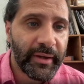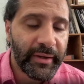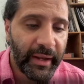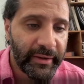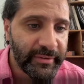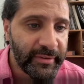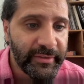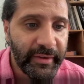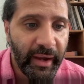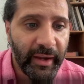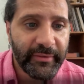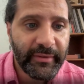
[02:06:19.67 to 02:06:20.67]
an
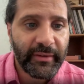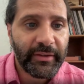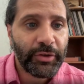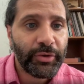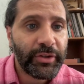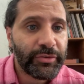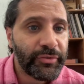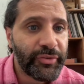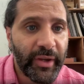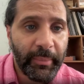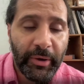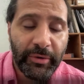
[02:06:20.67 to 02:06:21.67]
exercise and you need to
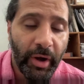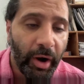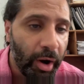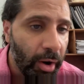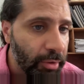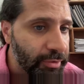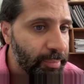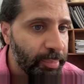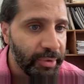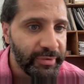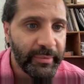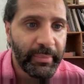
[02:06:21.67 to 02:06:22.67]
think about all the
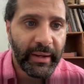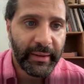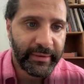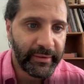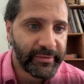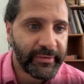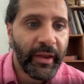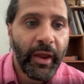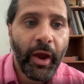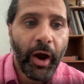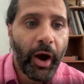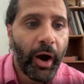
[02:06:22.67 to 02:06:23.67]
possibilities,
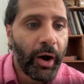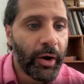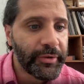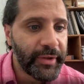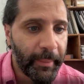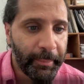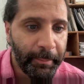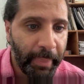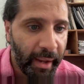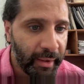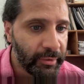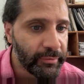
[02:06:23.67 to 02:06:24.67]
all the
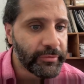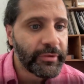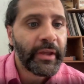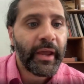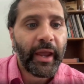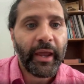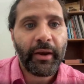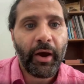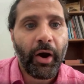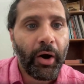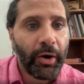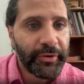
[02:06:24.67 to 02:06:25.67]
patterns, and
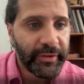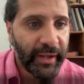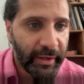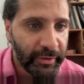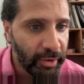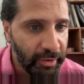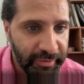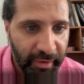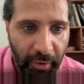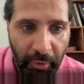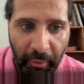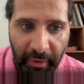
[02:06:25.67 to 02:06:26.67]
all the
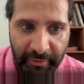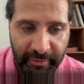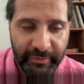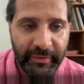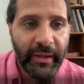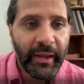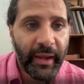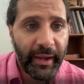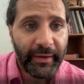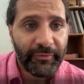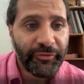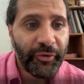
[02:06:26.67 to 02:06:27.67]
diagnostic horizons.
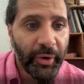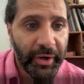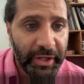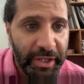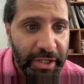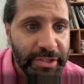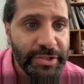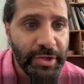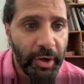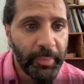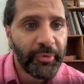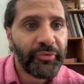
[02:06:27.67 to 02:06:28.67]
And for each
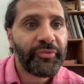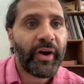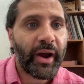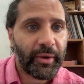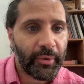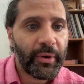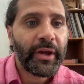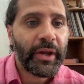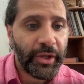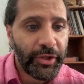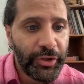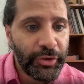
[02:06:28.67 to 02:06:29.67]
soil profile,
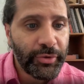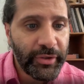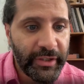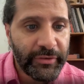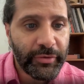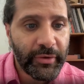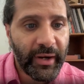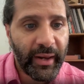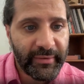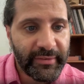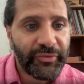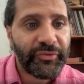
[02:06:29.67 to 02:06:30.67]
you need to
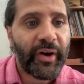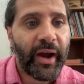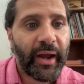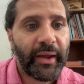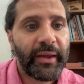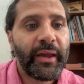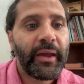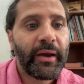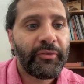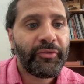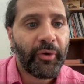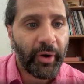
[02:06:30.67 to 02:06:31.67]
classify
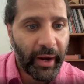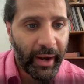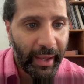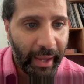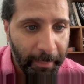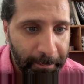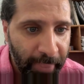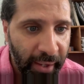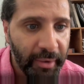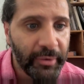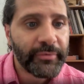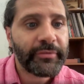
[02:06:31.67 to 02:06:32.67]
for app
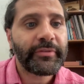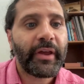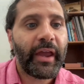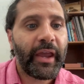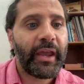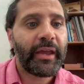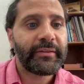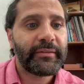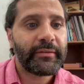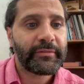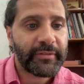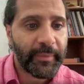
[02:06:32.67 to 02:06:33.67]
patterns and
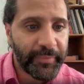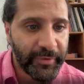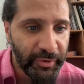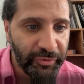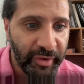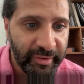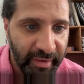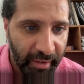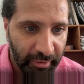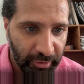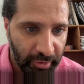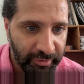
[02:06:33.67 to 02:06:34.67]
subsurface
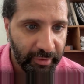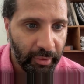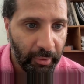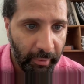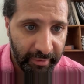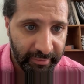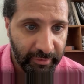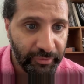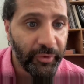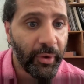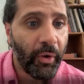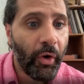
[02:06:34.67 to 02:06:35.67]
diagnostic horizons
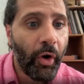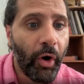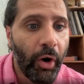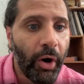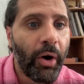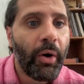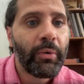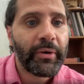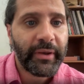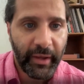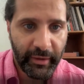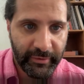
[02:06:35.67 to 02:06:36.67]
for all
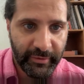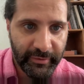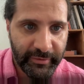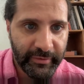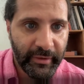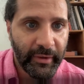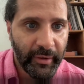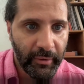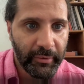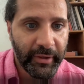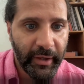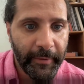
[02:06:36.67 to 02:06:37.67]
cases.
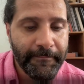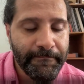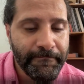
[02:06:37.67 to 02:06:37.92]
Okay?